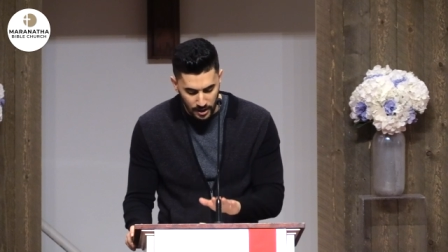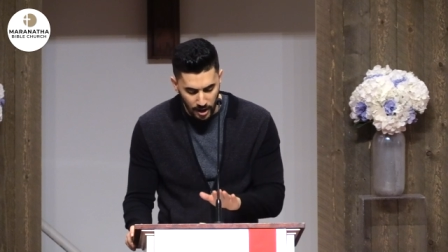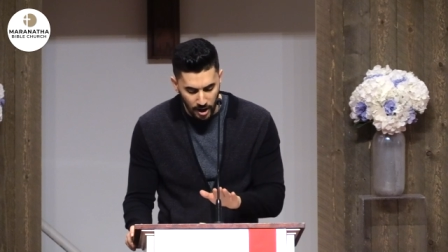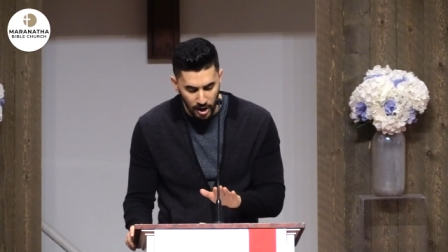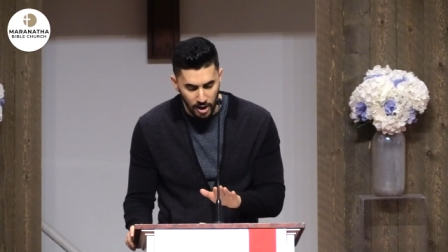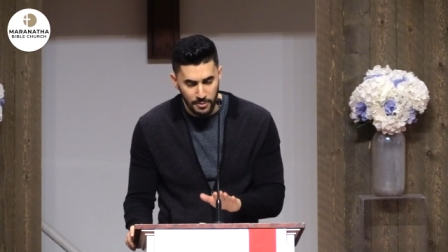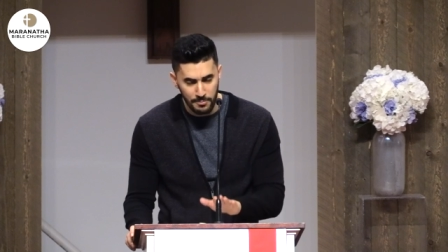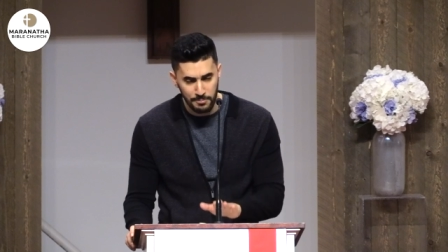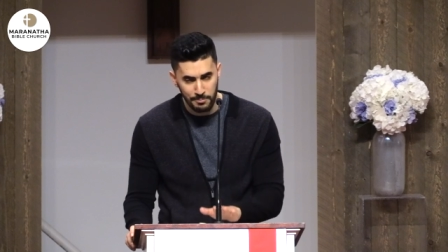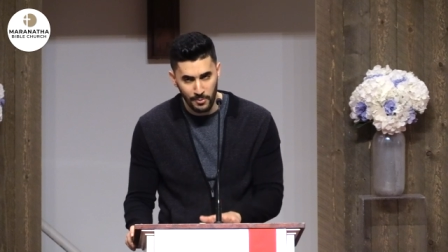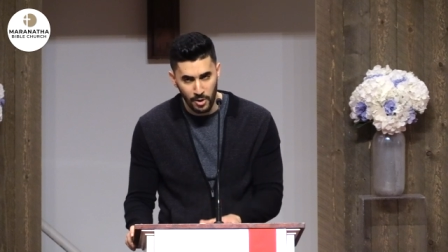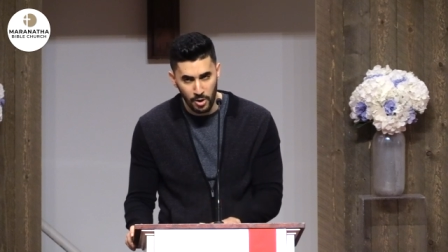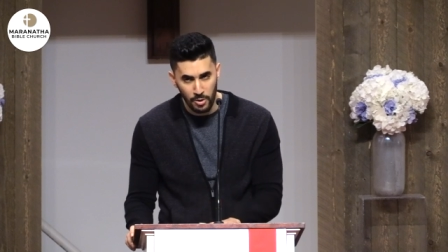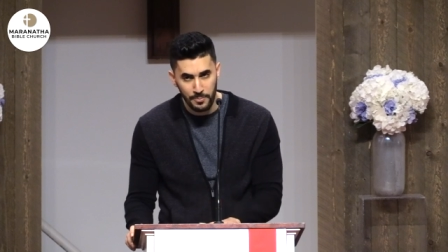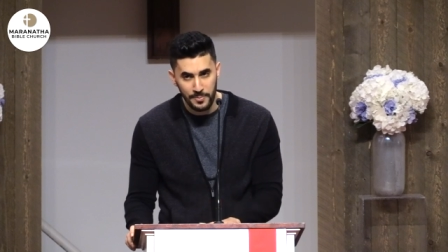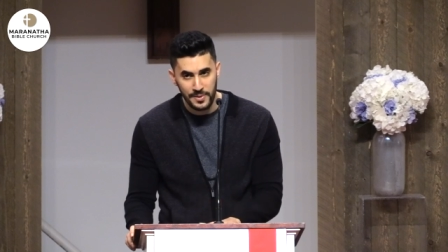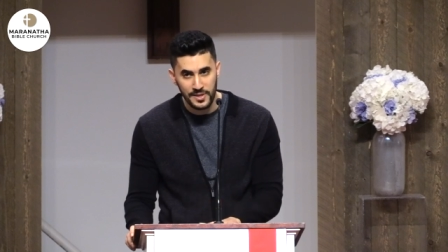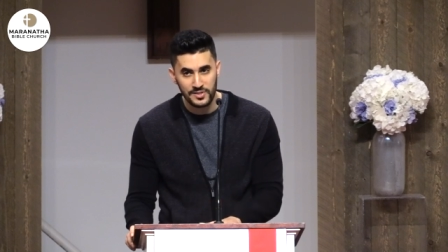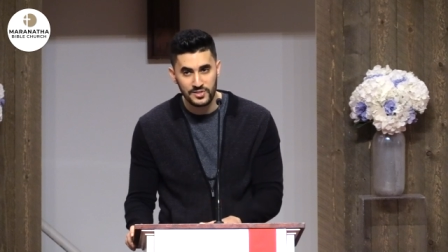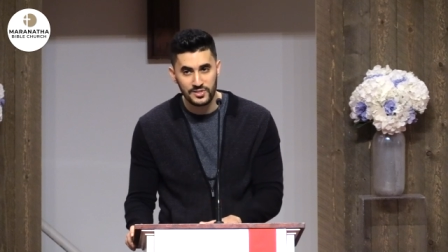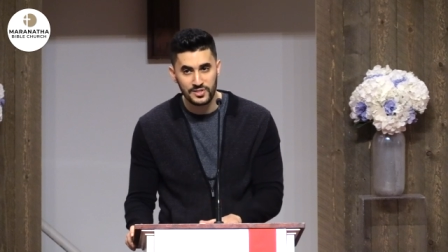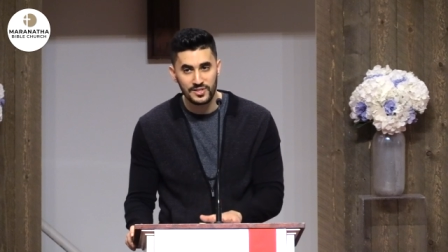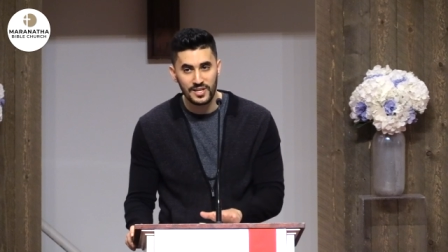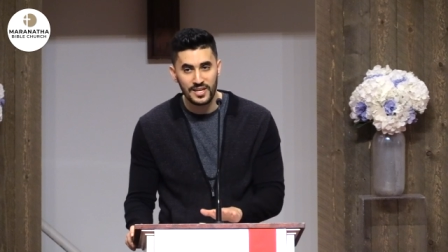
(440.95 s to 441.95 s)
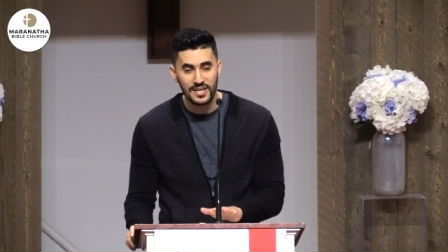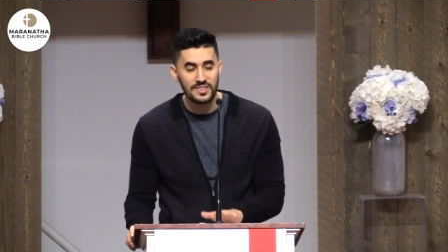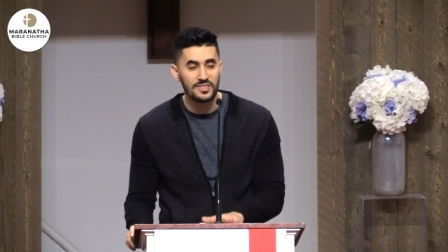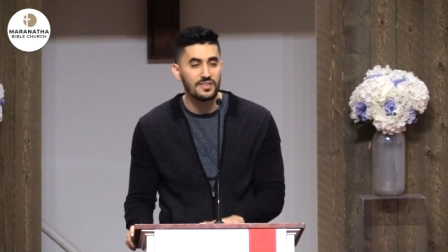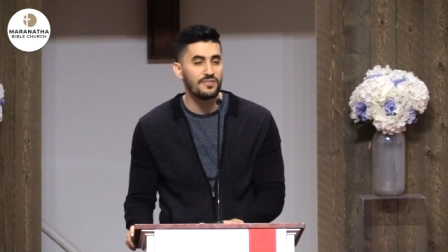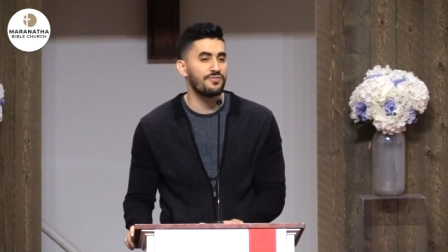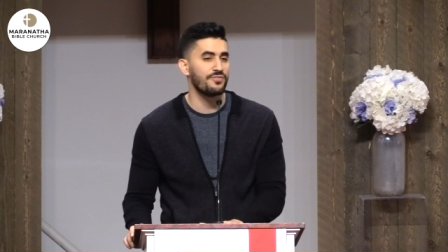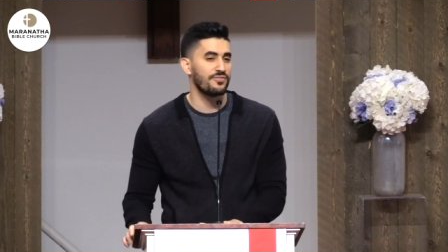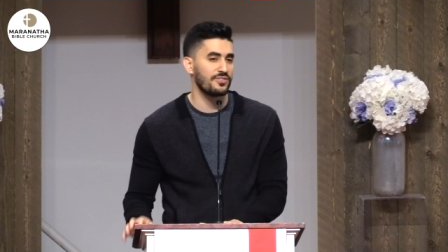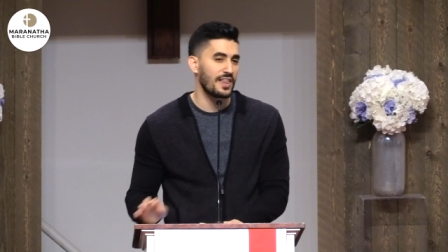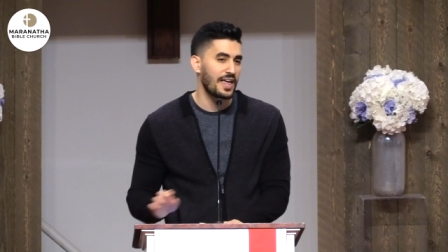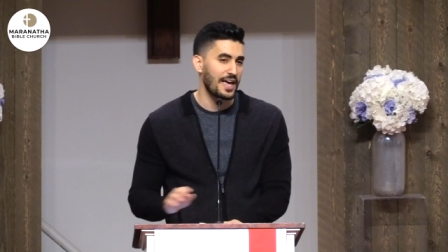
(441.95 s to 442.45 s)
our moments in
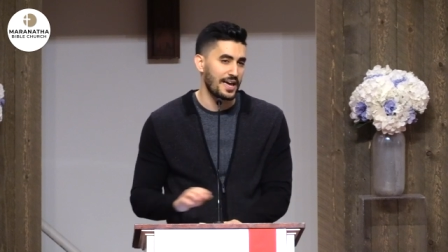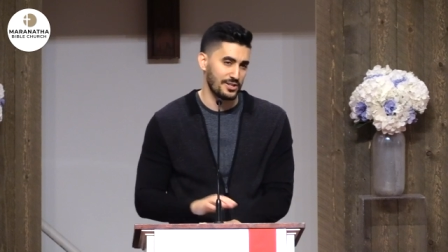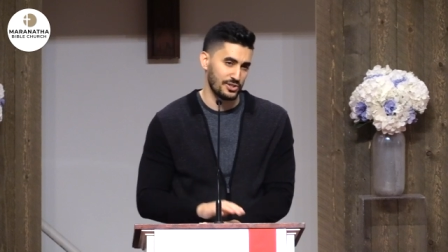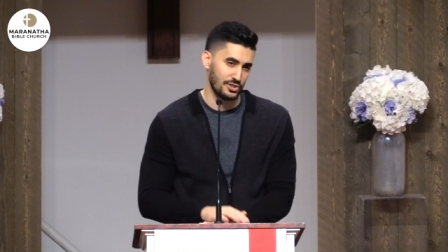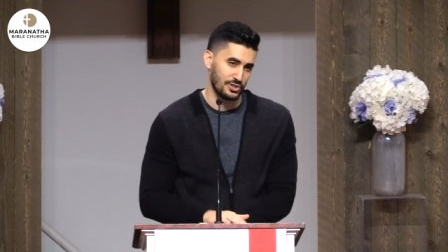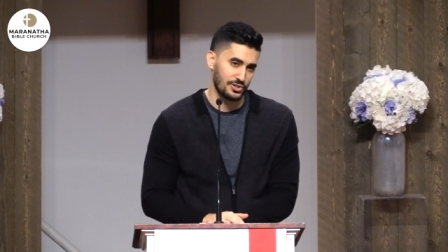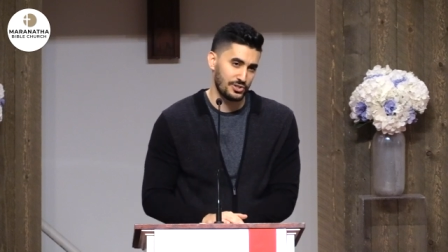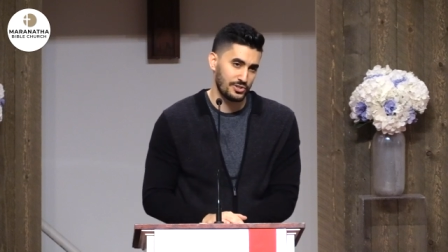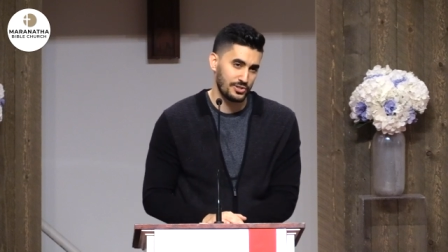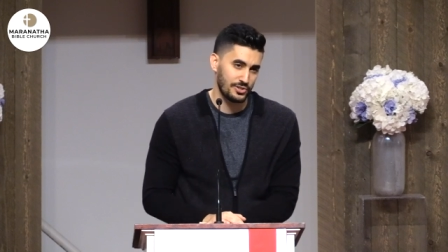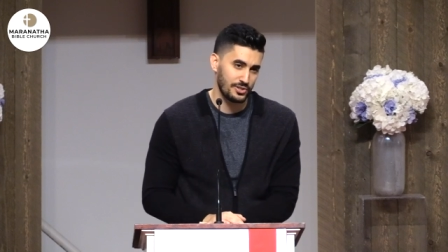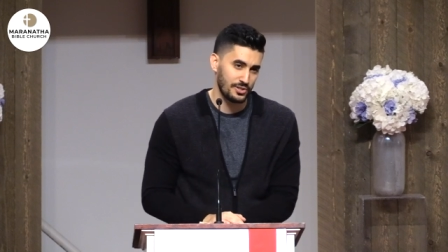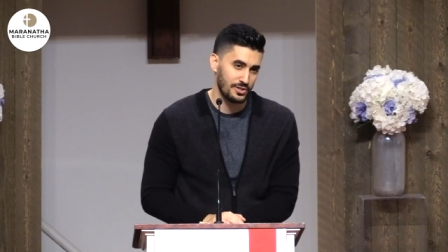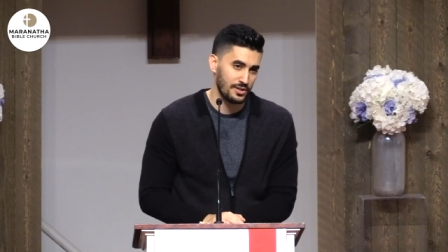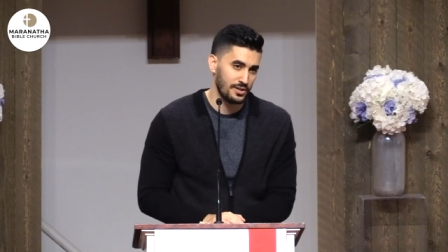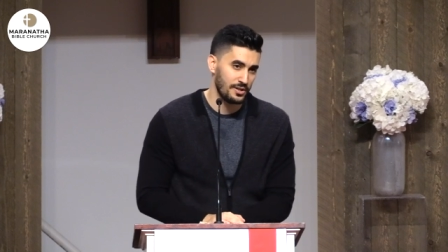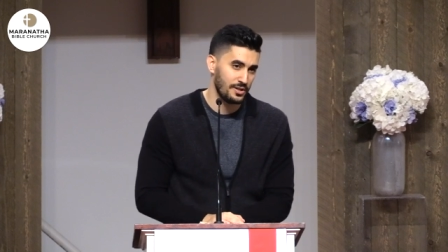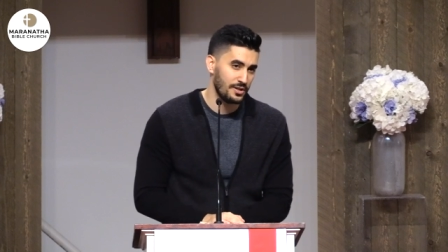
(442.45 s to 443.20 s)
the flesh